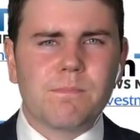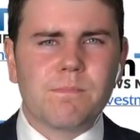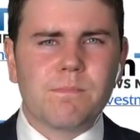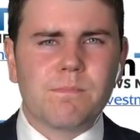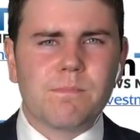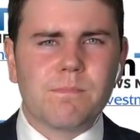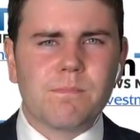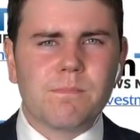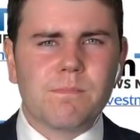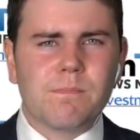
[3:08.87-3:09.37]

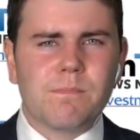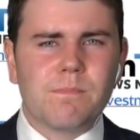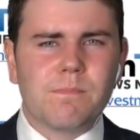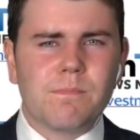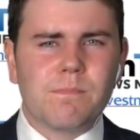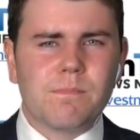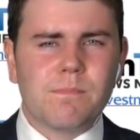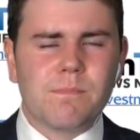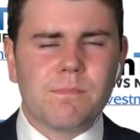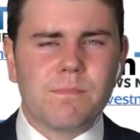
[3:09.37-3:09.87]

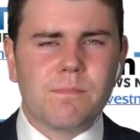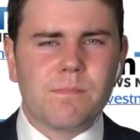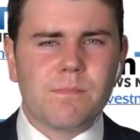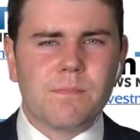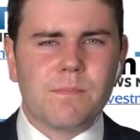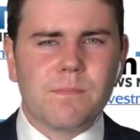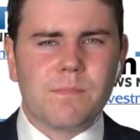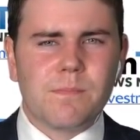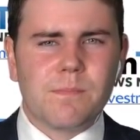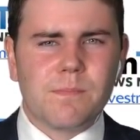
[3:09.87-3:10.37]

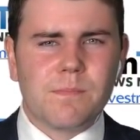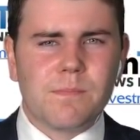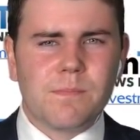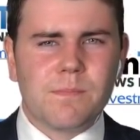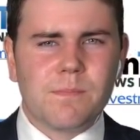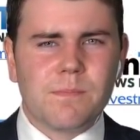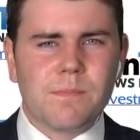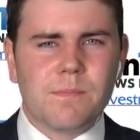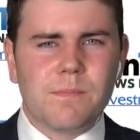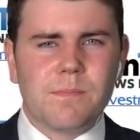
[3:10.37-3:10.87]

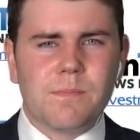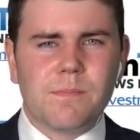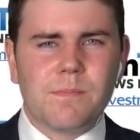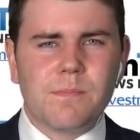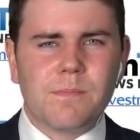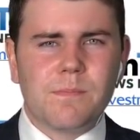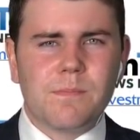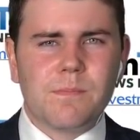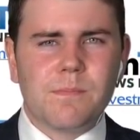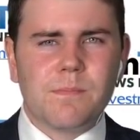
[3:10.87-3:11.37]

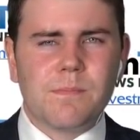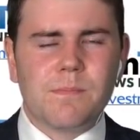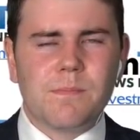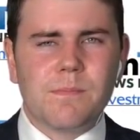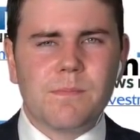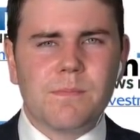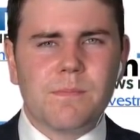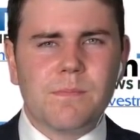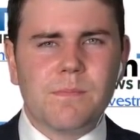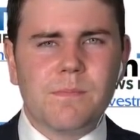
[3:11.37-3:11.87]

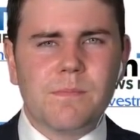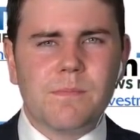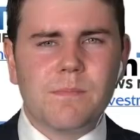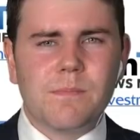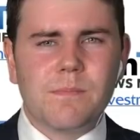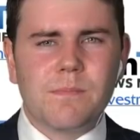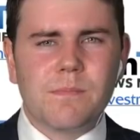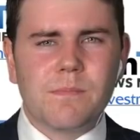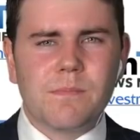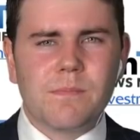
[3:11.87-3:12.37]

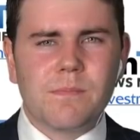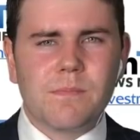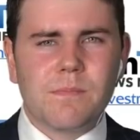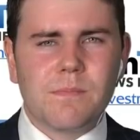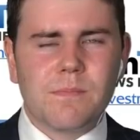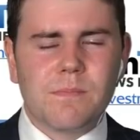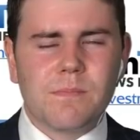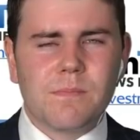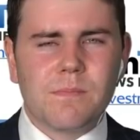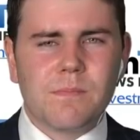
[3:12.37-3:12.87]

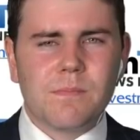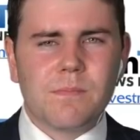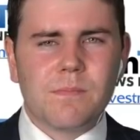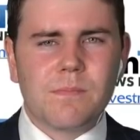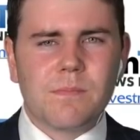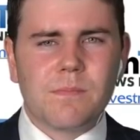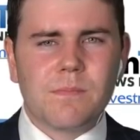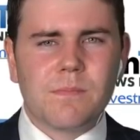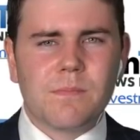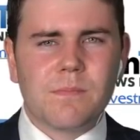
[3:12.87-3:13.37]

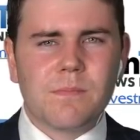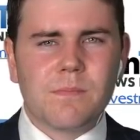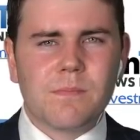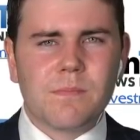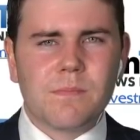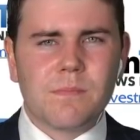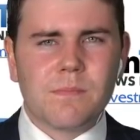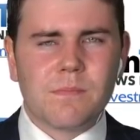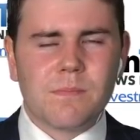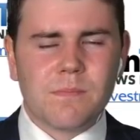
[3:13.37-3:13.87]

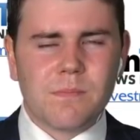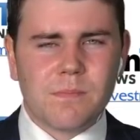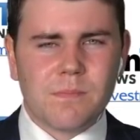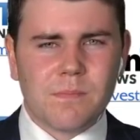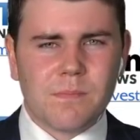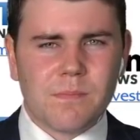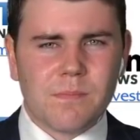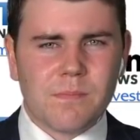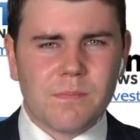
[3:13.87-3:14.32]
No words are spoken by the person on screen.